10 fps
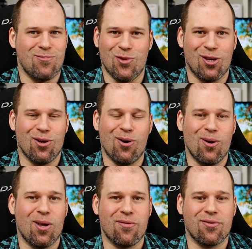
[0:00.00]
Not a whole
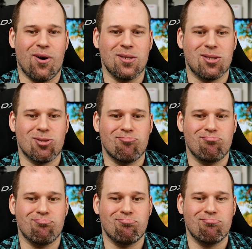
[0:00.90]
lot of cons.
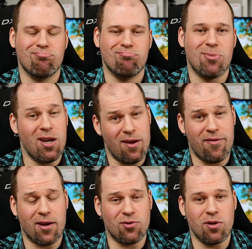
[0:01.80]
And I've
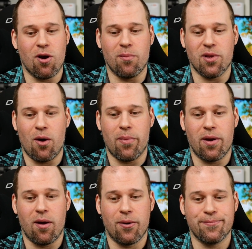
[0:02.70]
actually calmed down by
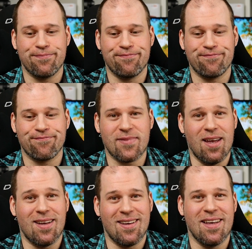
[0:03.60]
now.
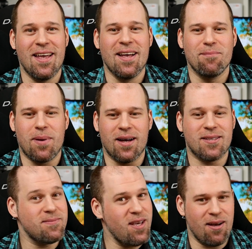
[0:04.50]

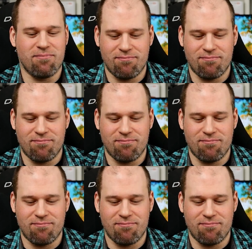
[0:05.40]
But yeah.